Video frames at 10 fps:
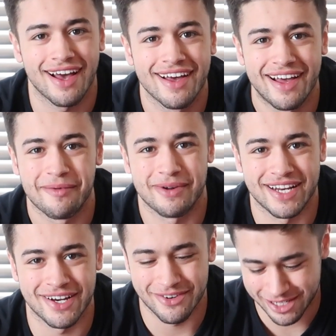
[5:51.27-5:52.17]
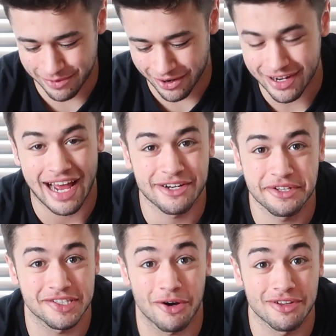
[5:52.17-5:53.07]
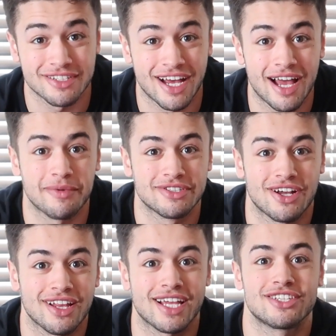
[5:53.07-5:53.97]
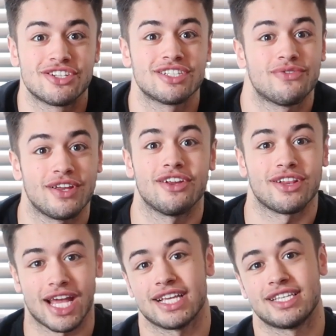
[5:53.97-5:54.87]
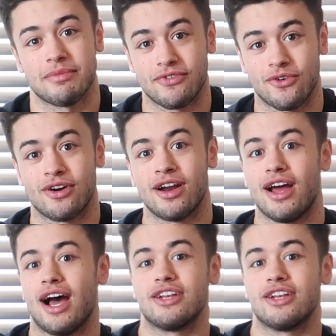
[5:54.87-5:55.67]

but he didn't respond. I do this all the time. It's not like it's just a video, like I said before.